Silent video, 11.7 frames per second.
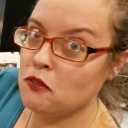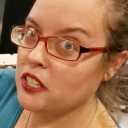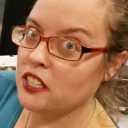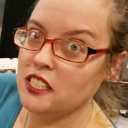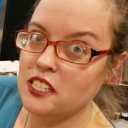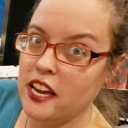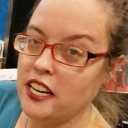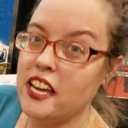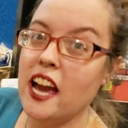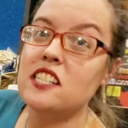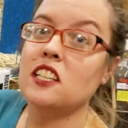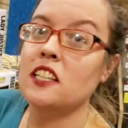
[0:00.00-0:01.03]
really did. He
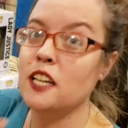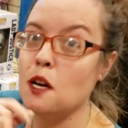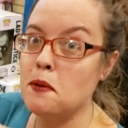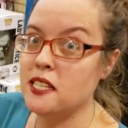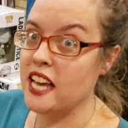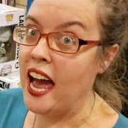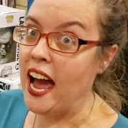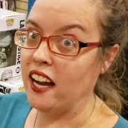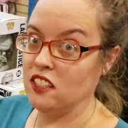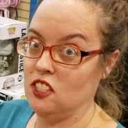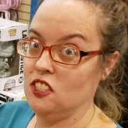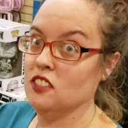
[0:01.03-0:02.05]
had to clean up his
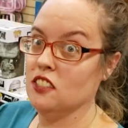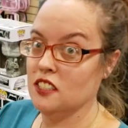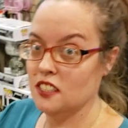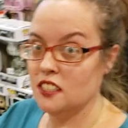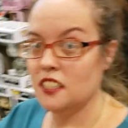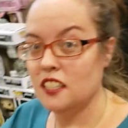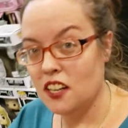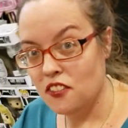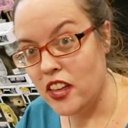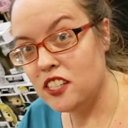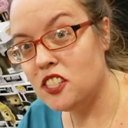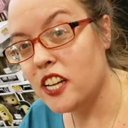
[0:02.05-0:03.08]
act.
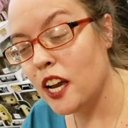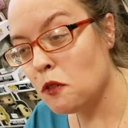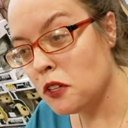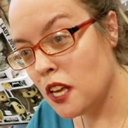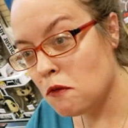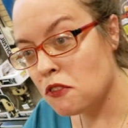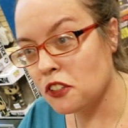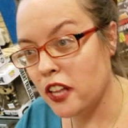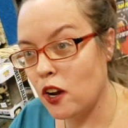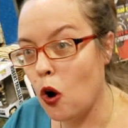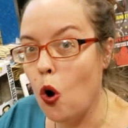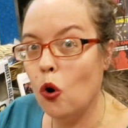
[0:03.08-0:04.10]
they stayed with him for
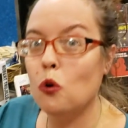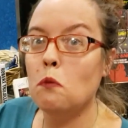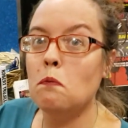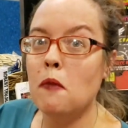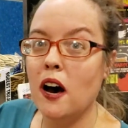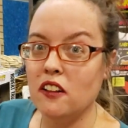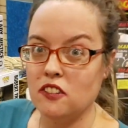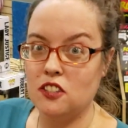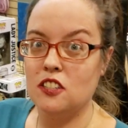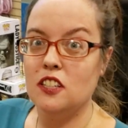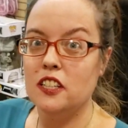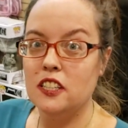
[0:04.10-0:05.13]
like a whole
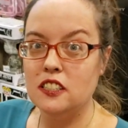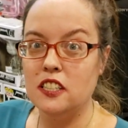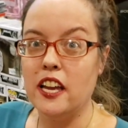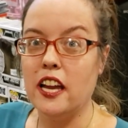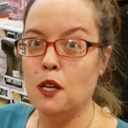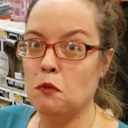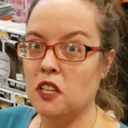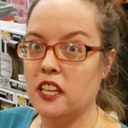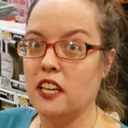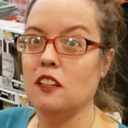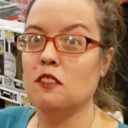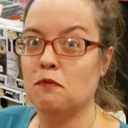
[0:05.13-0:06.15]
month to get him
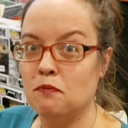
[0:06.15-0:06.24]
clean.